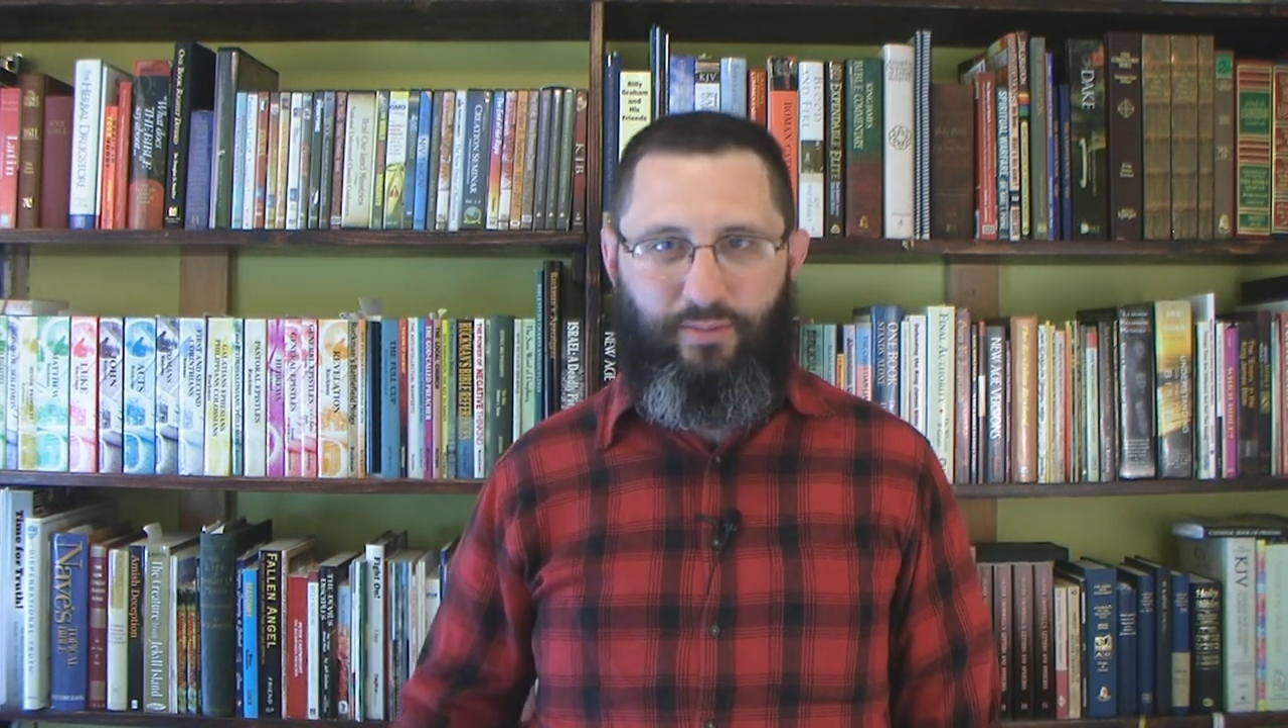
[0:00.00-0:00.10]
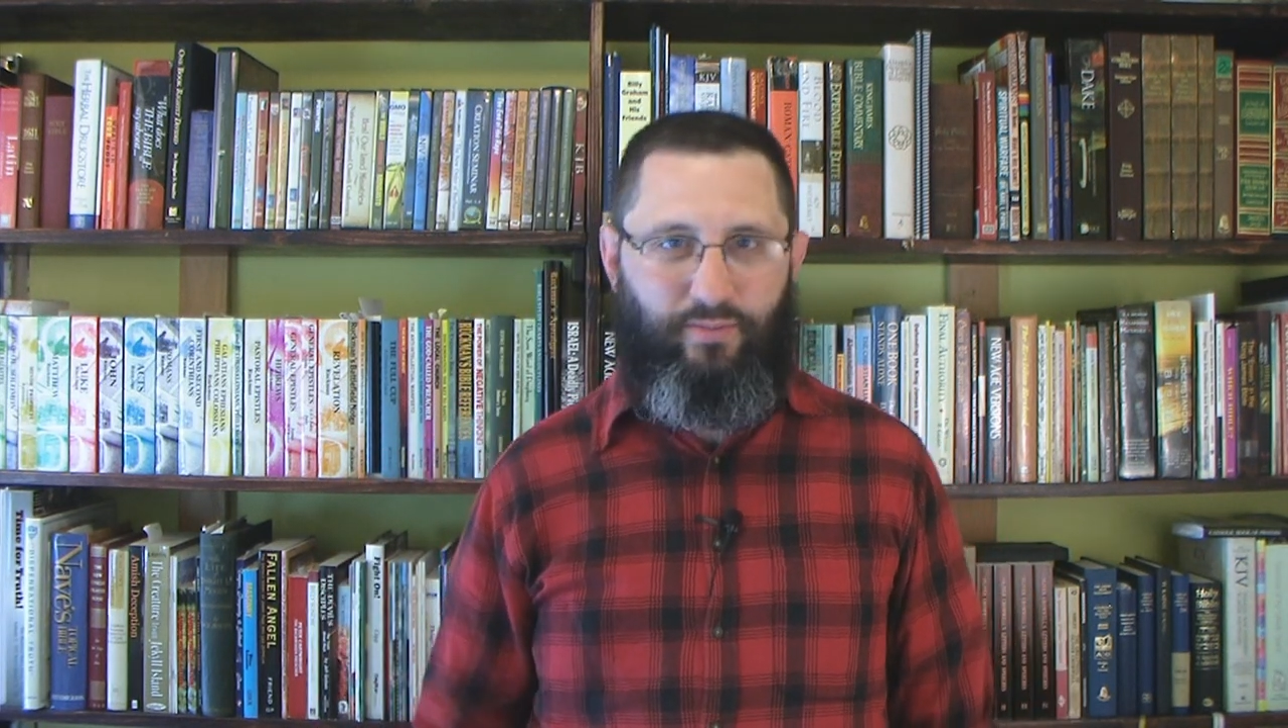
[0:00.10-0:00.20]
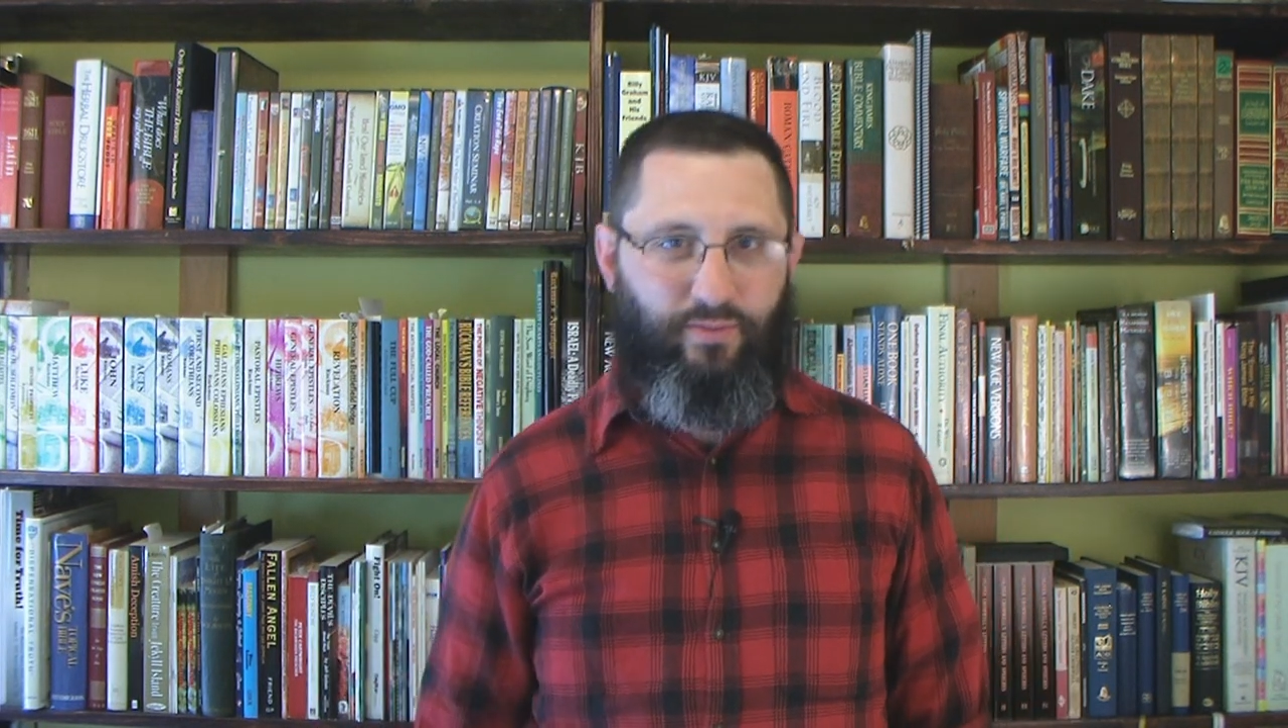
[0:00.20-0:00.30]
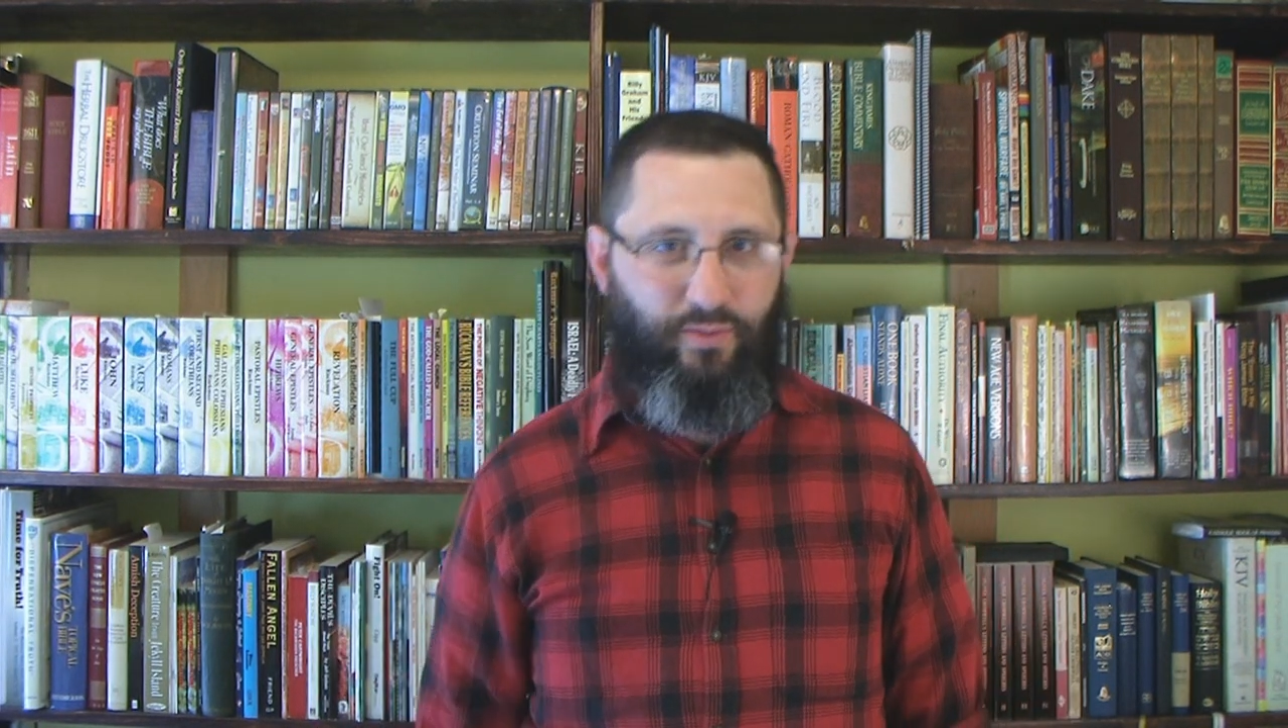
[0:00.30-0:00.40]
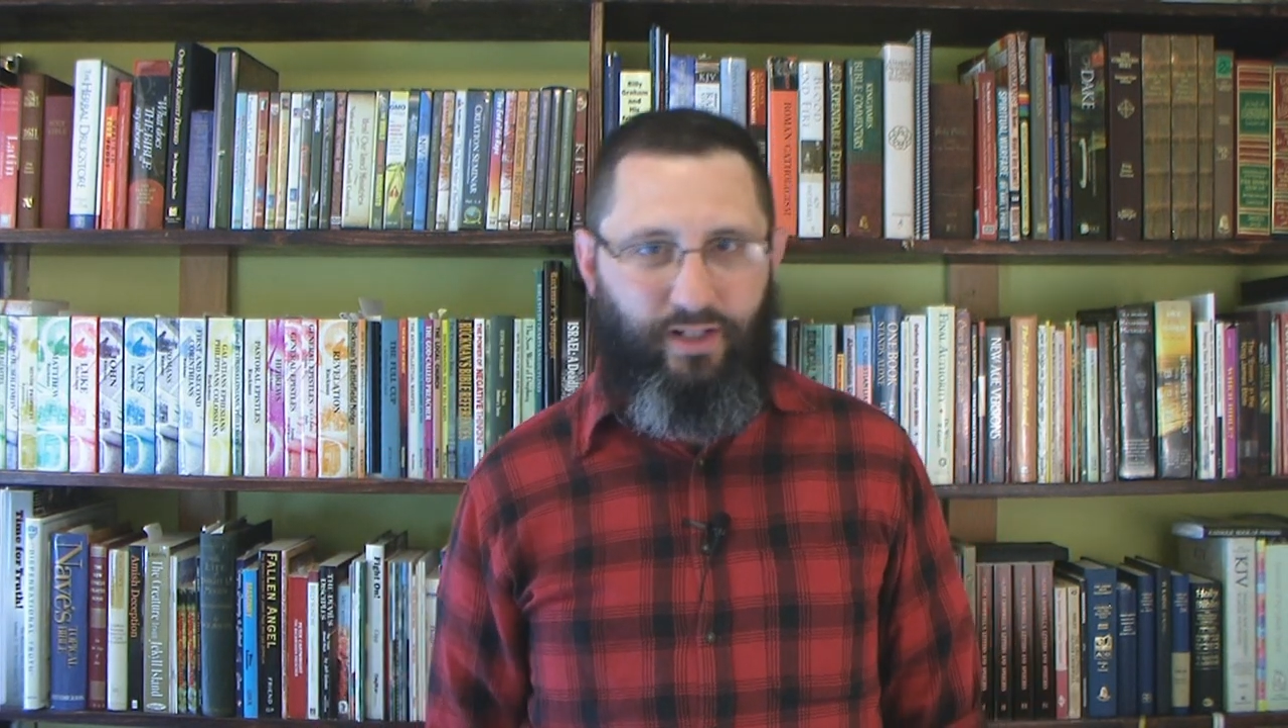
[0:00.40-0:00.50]

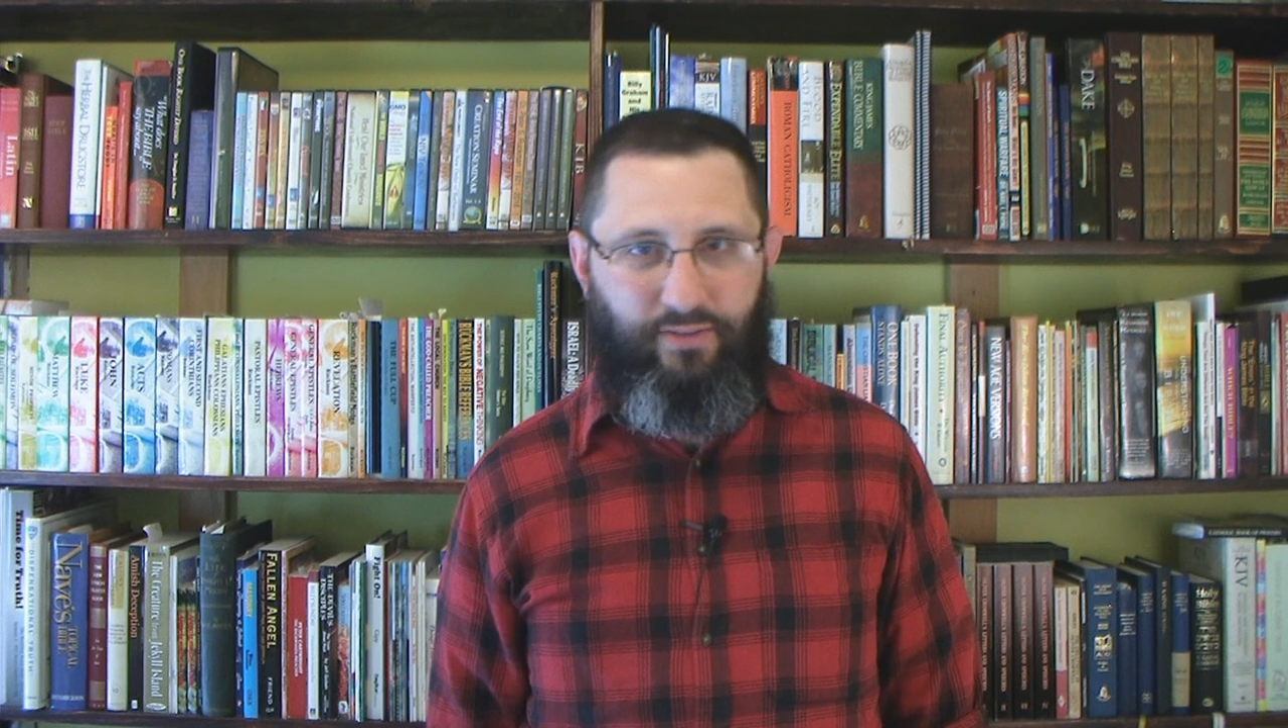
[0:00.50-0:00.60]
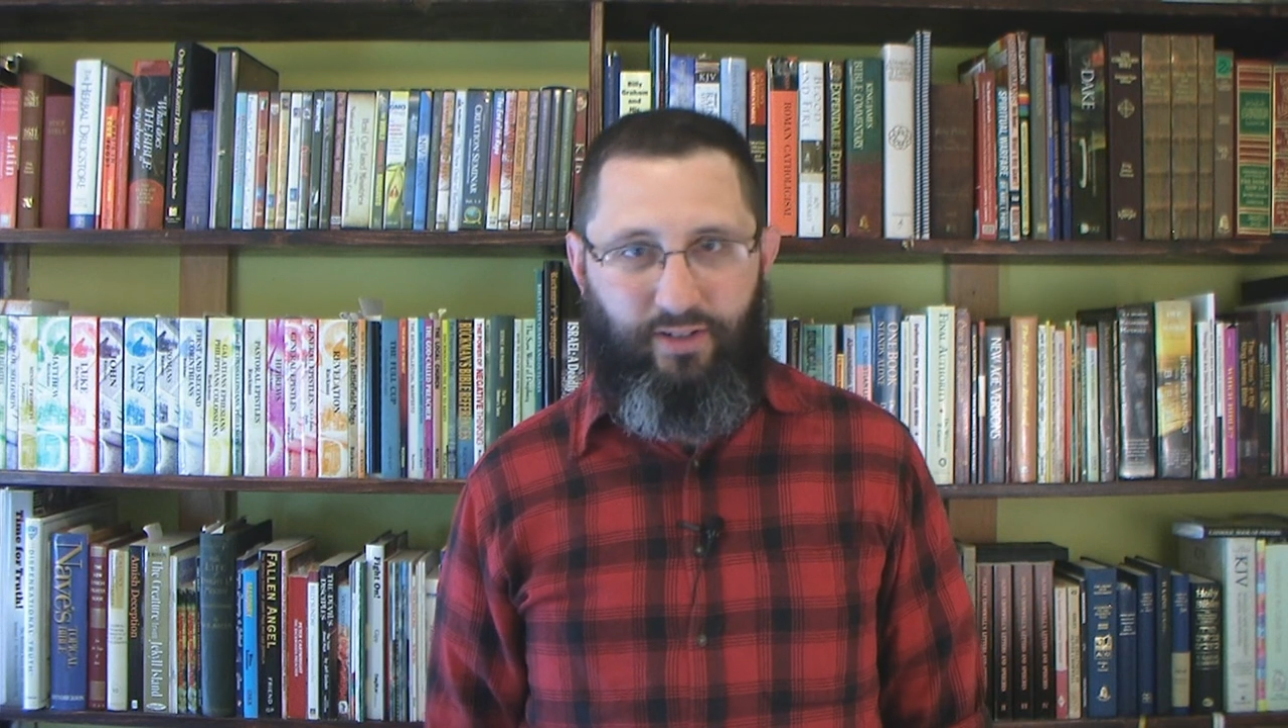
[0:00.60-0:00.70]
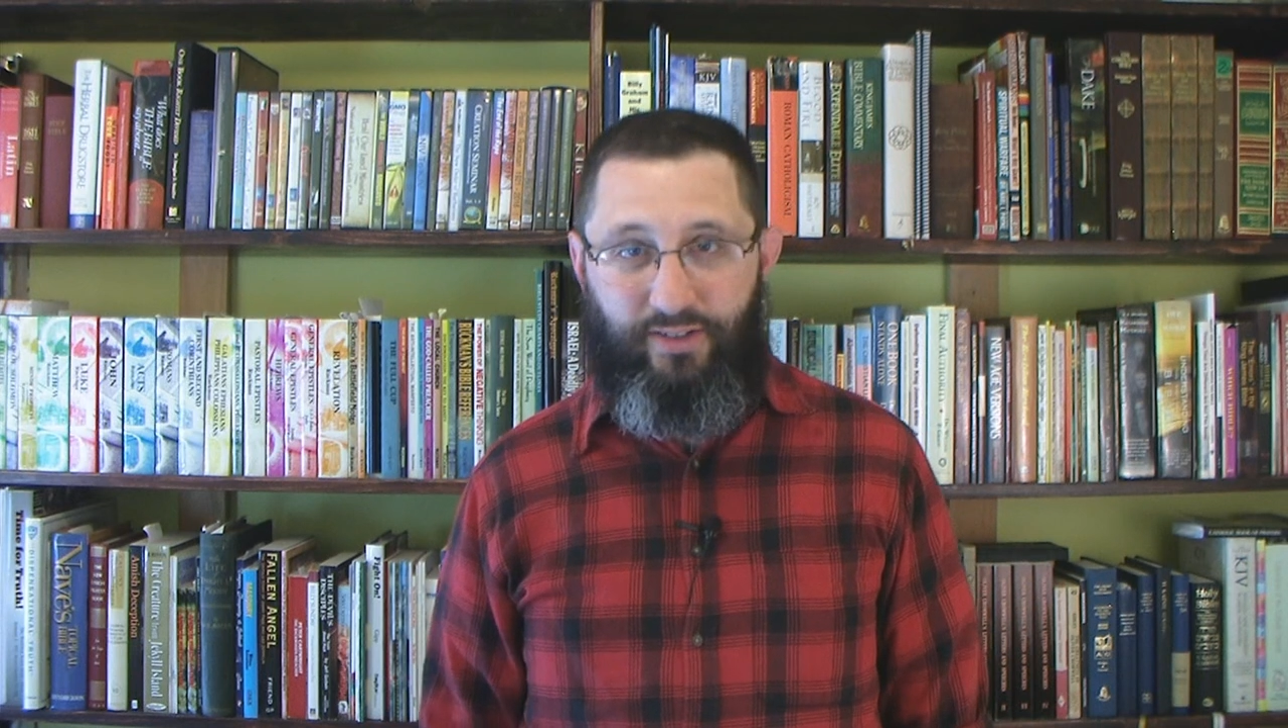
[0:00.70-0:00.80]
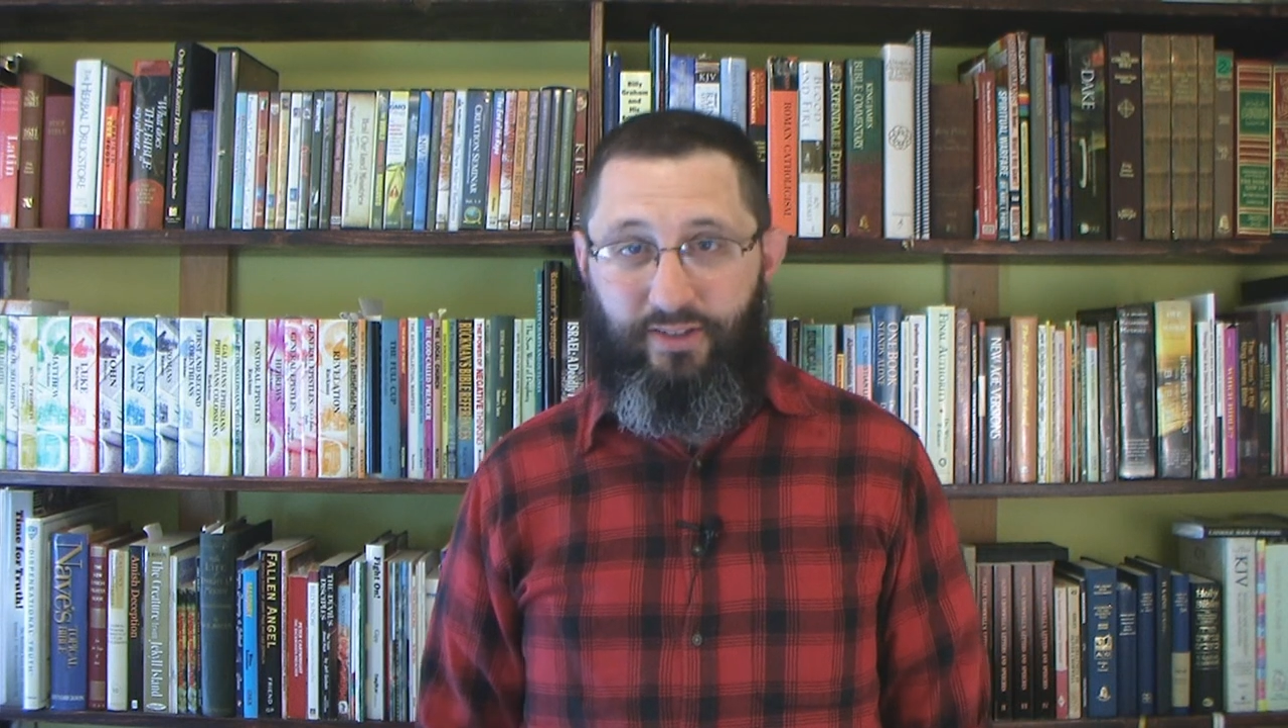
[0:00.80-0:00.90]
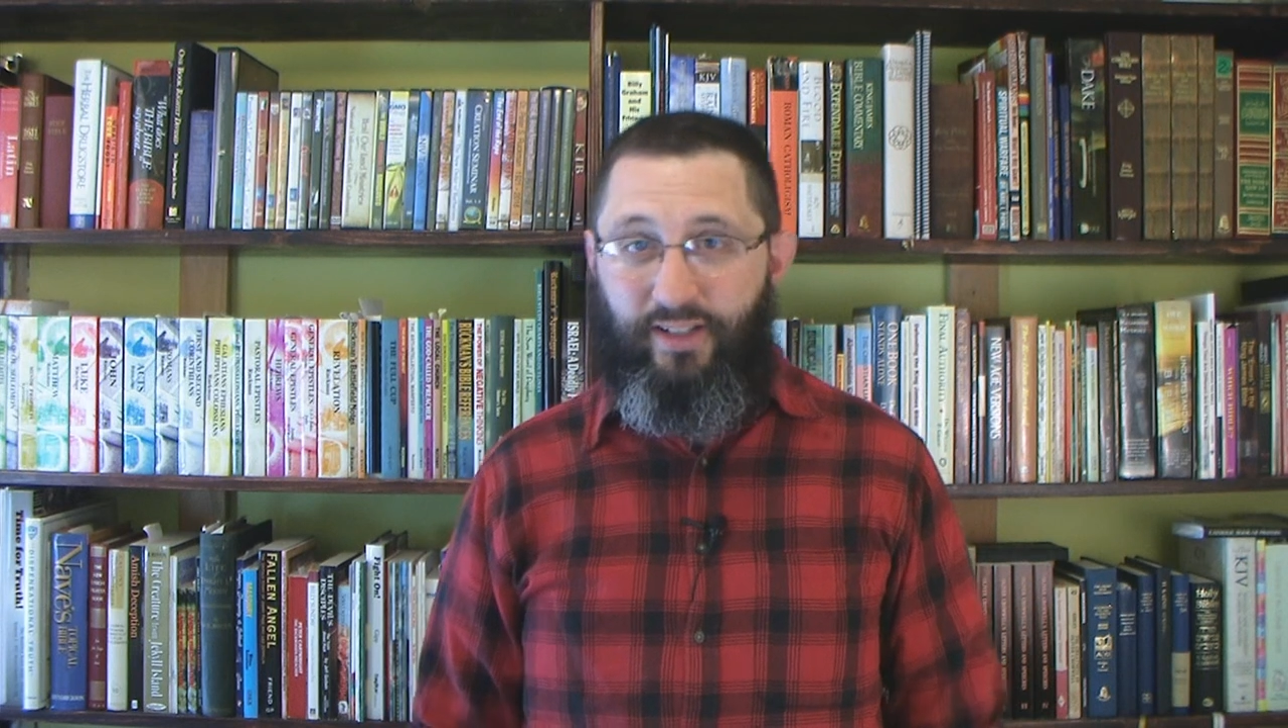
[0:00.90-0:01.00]
and
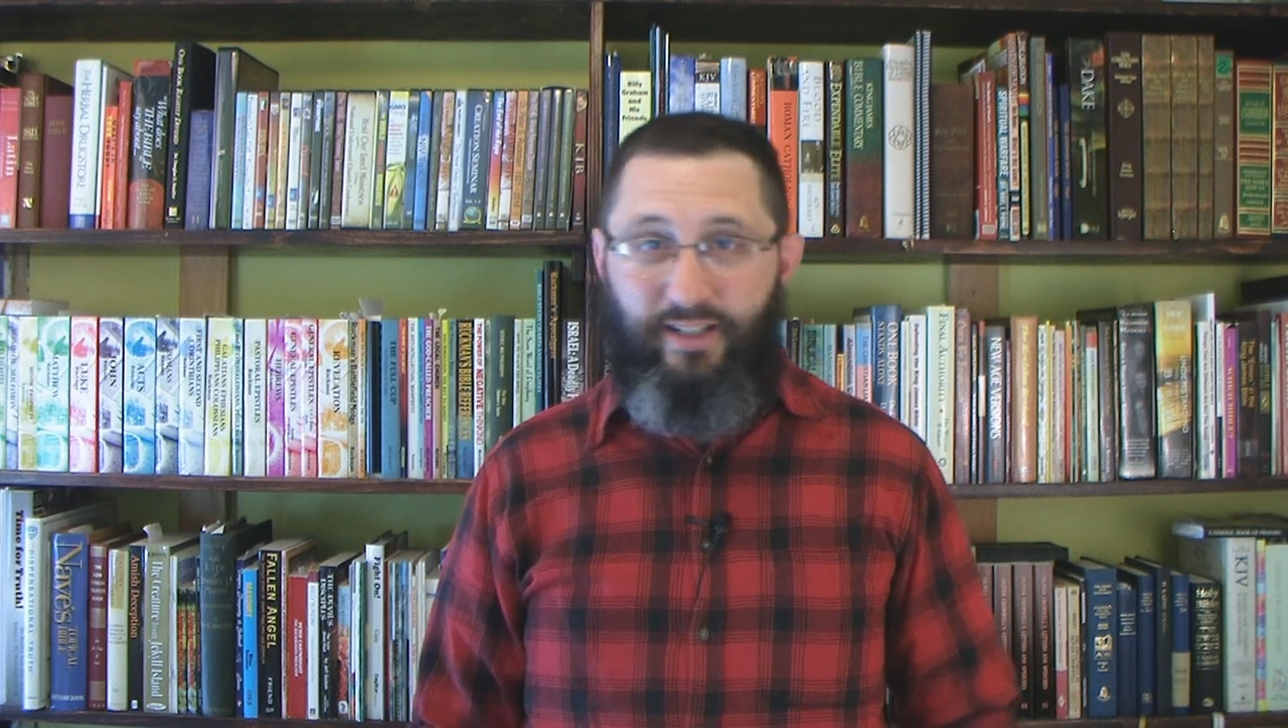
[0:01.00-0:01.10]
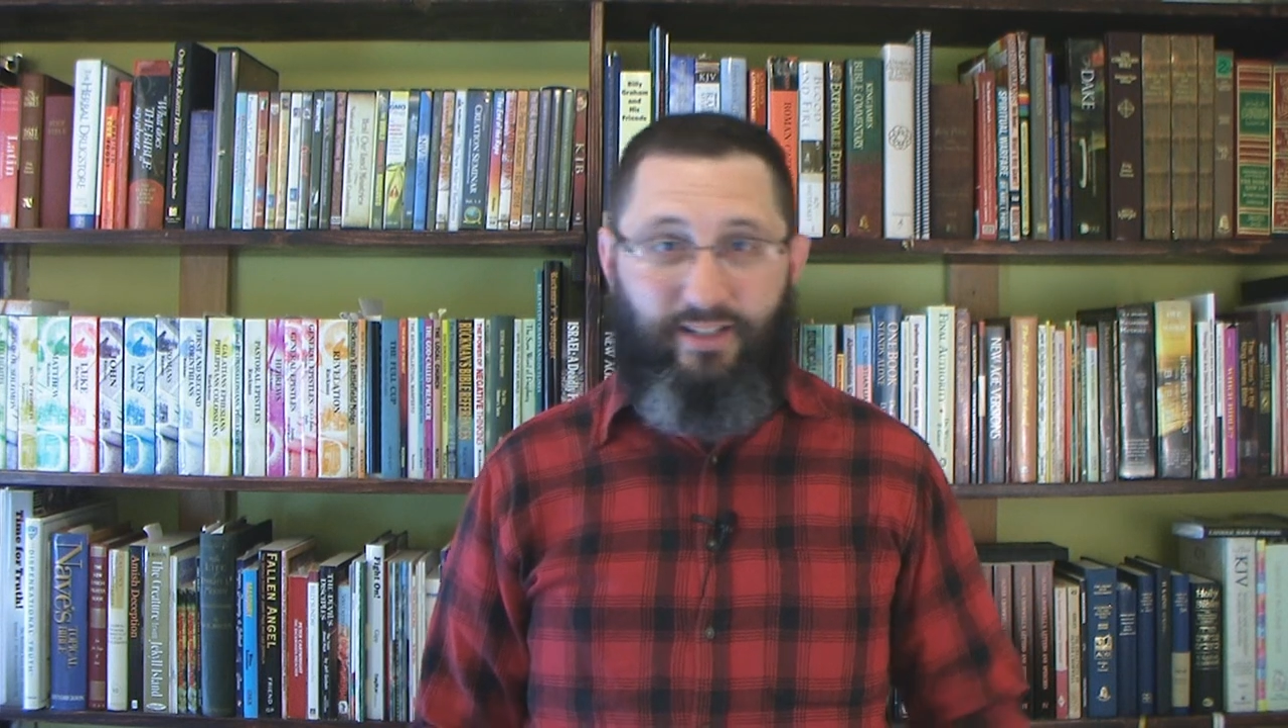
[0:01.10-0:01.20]
whatever else